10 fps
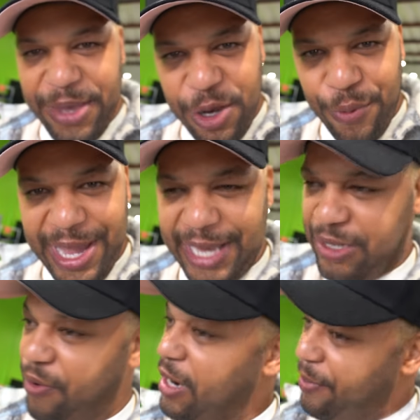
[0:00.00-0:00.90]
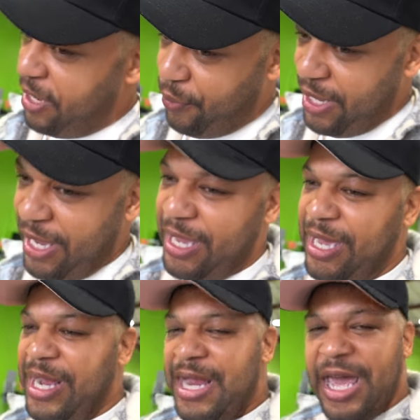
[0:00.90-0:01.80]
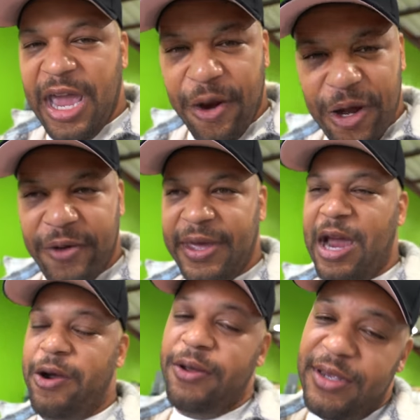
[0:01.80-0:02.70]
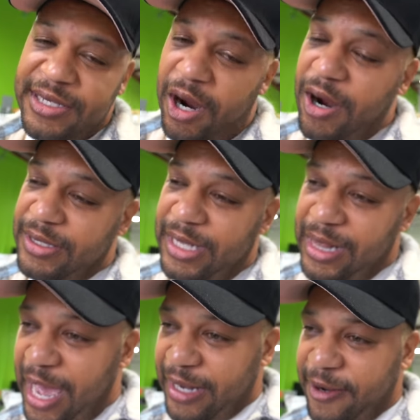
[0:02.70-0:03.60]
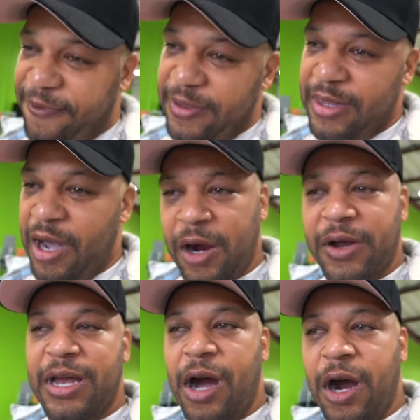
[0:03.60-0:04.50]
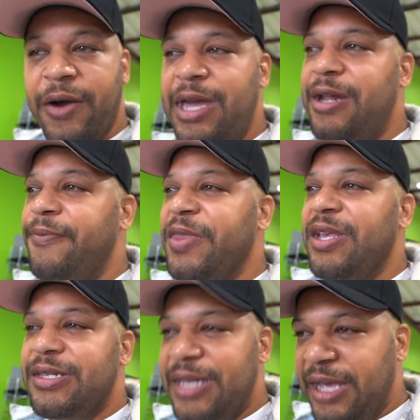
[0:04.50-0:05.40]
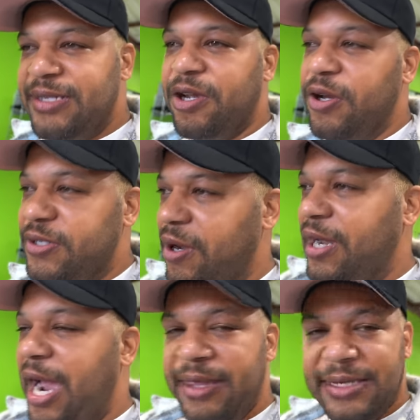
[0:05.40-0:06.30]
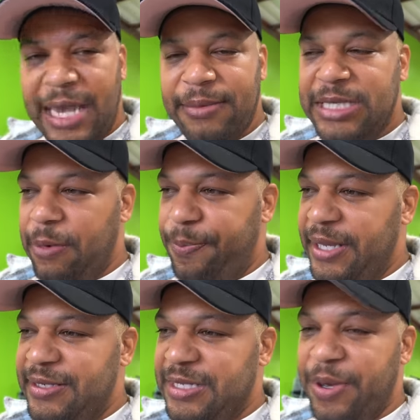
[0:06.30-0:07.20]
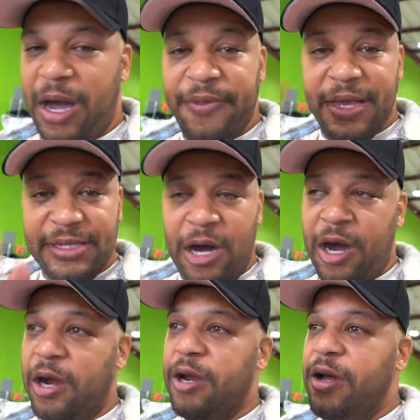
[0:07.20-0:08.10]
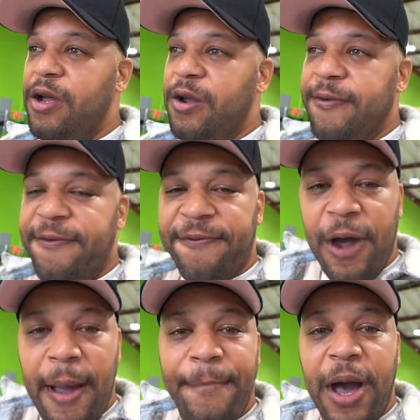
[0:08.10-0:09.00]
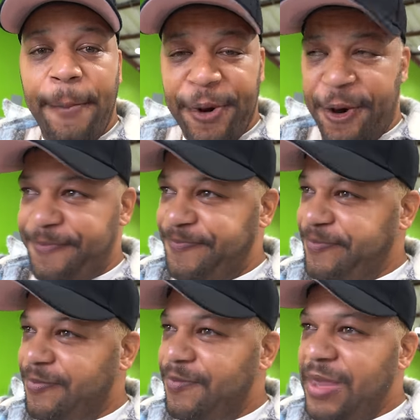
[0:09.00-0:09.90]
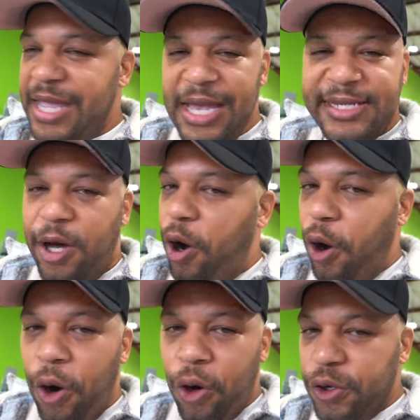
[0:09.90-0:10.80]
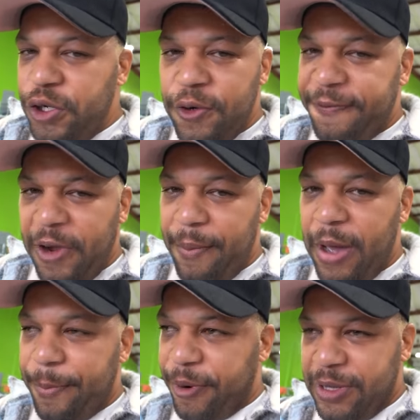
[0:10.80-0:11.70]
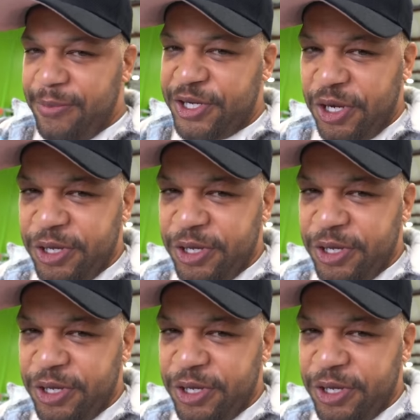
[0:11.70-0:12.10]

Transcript: big wings. I want a big wing aero. The aero on this car is a lot different than the R8. R8 side skirts are kind of the same center pieces, but on this car, front bumper, it's a whole new front bumper. And let me show